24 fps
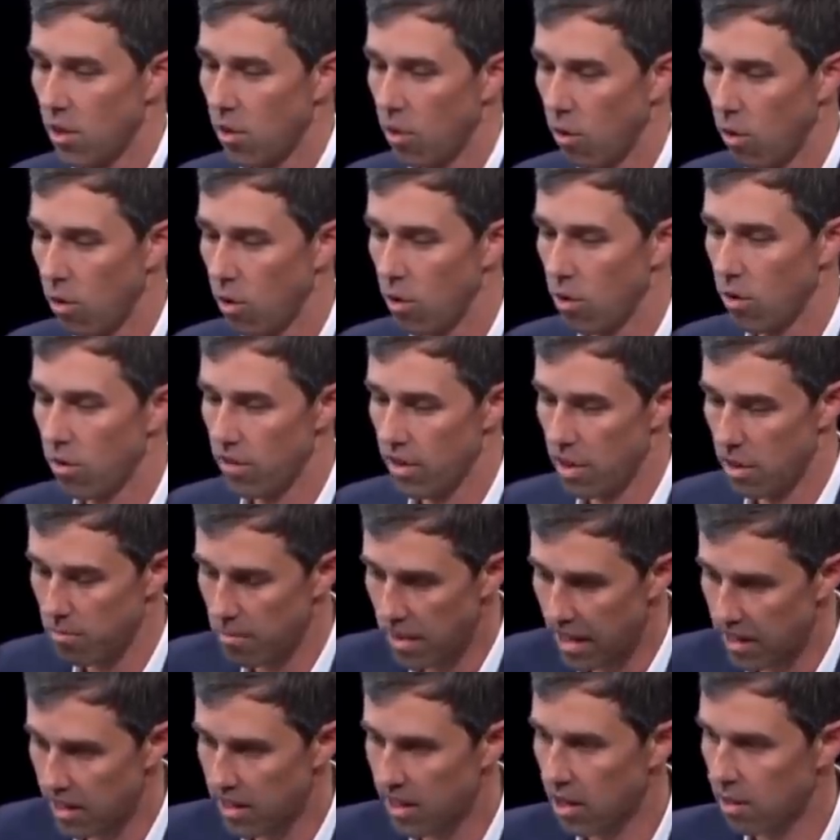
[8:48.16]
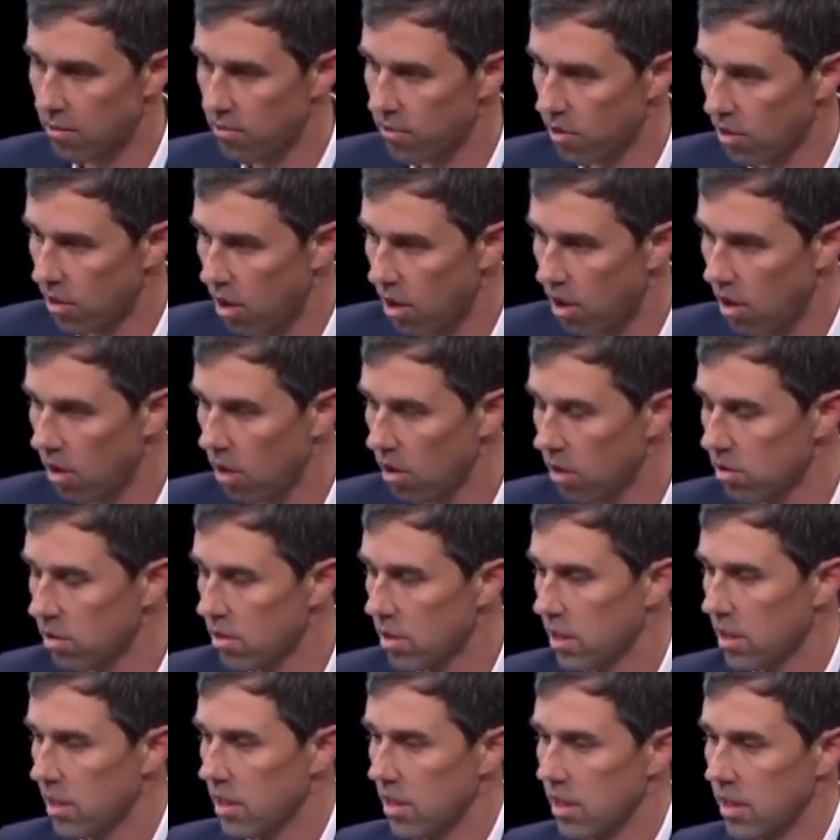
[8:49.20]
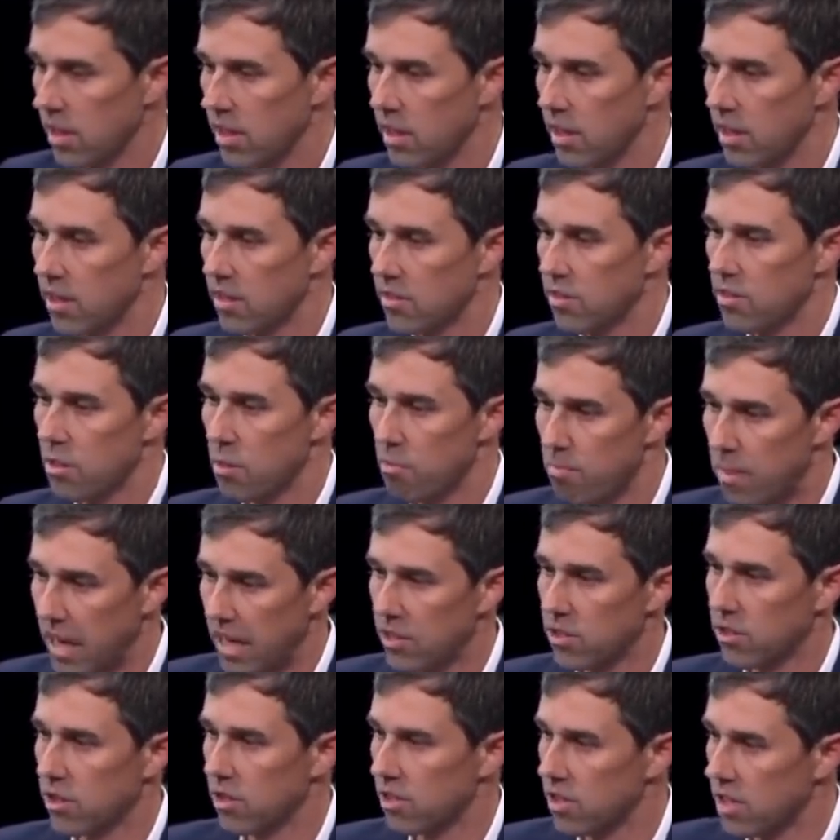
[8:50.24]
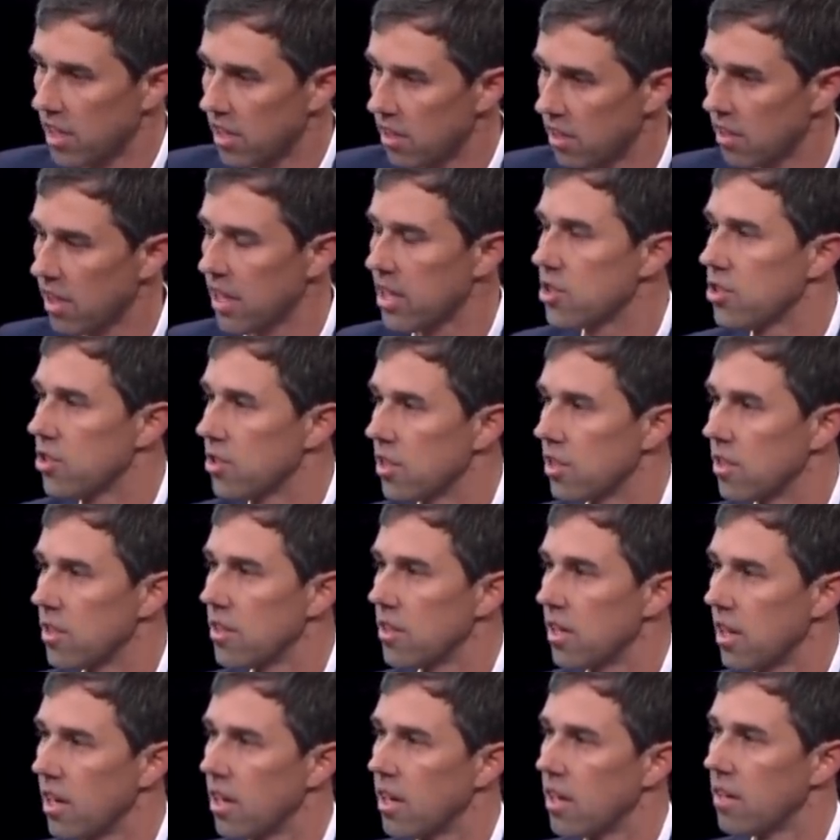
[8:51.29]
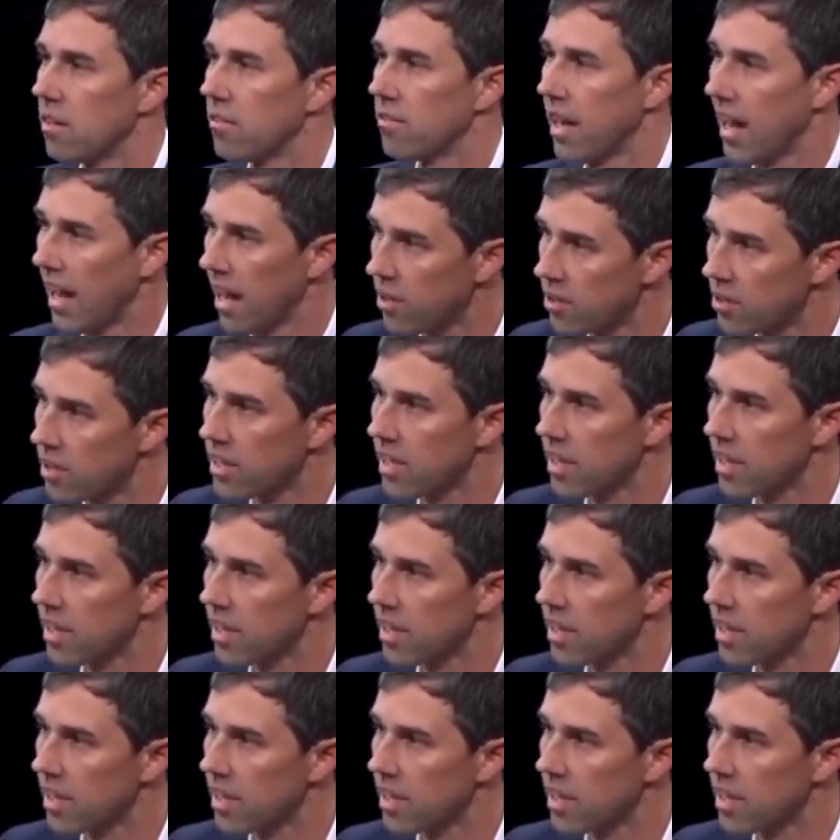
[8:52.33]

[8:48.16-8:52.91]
or that Medicare for all is the best articulation of how you